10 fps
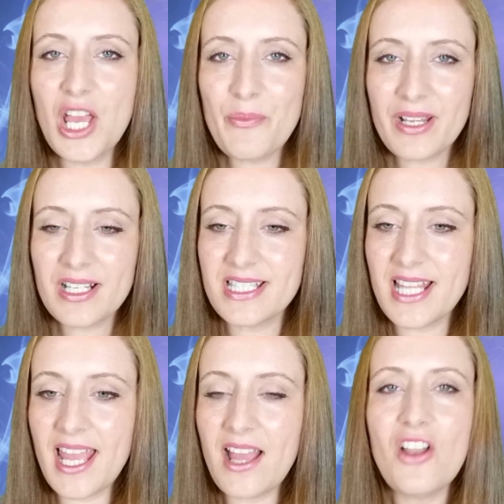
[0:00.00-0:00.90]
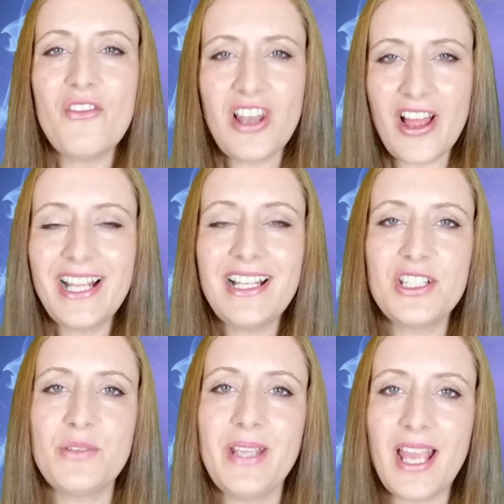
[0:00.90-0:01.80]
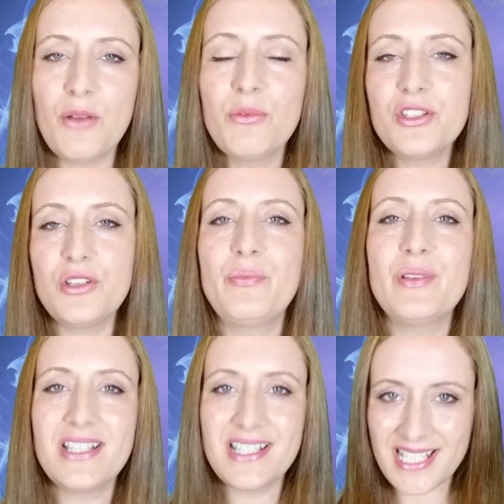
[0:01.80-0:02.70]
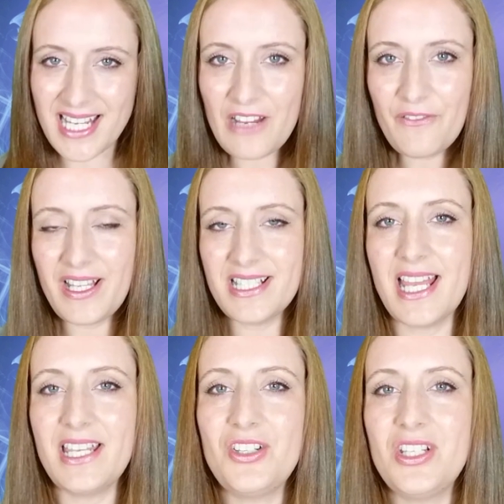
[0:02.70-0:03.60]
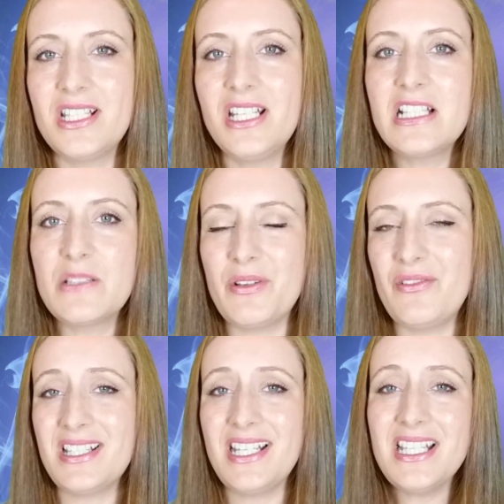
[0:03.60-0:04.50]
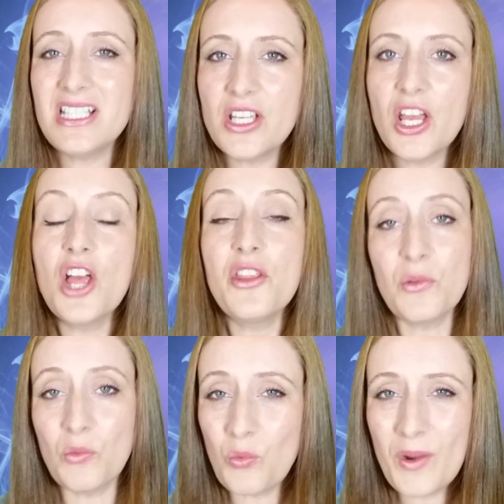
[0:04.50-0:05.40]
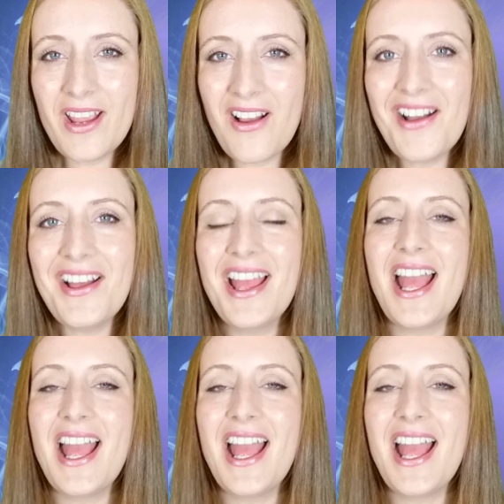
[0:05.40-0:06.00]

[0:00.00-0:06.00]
because they are likely to be able to perceive these energies and these spirits easier than we are